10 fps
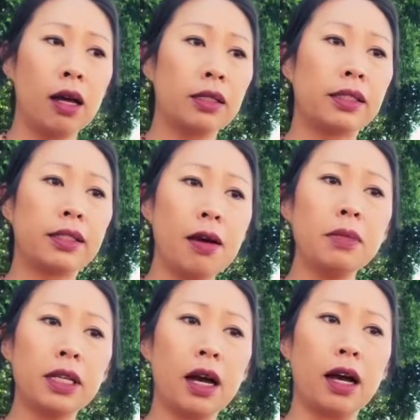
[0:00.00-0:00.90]

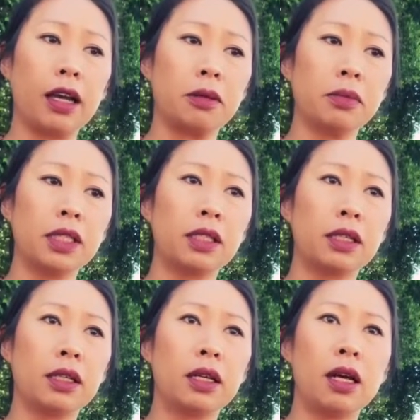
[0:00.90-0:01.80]
Sometimes
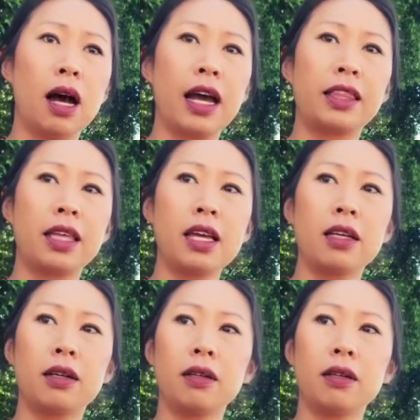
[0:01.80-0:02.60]
I think